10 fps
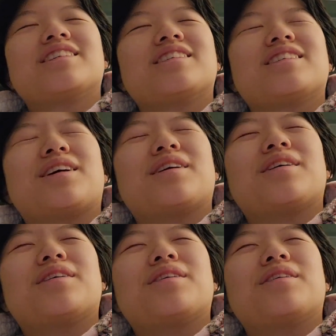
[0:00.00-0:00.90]

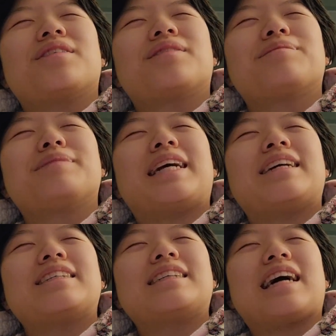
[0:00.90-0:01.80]
So
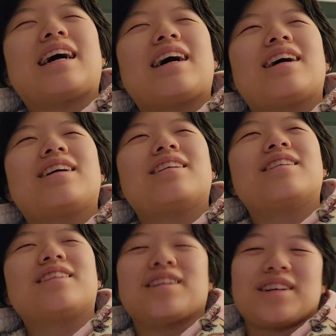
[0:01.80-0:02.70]
yeah.
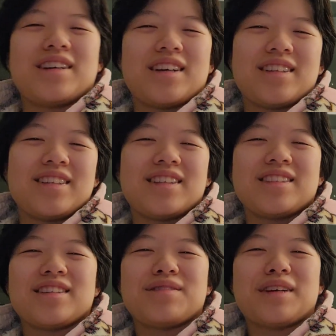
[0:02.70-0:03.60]
Okay, I think that's
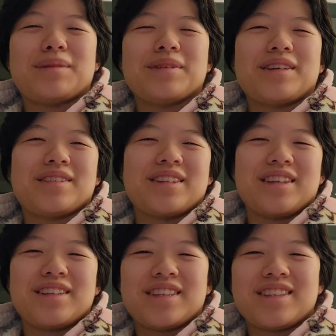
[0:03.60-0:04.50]
enough rambling. I'm gonna
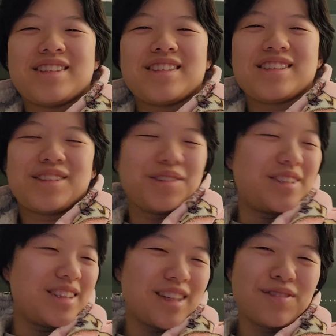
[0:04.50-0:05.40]
let you guys go
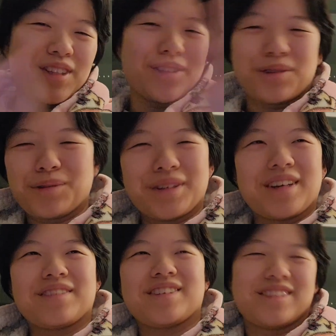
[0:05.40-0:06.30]
to the next video or
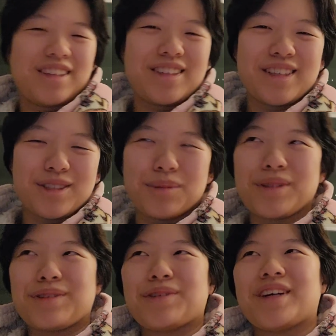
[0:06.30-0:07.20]
whatever. Thank you guys so
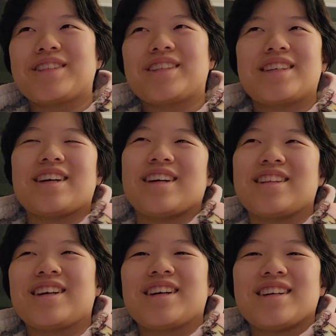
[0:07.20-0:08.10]
much for watching,
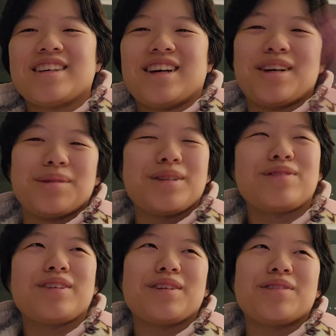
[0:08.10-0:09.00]
and I hope
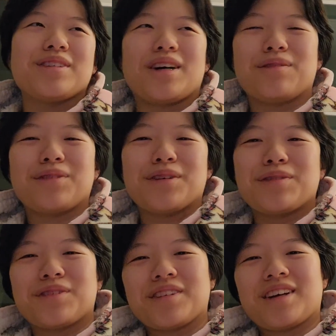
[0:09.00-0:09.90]
this video was helpful
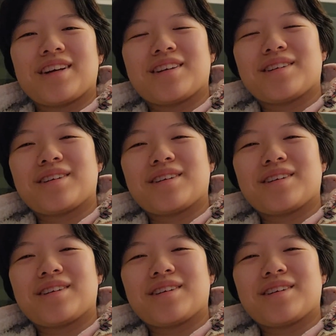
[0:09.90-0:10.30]
for like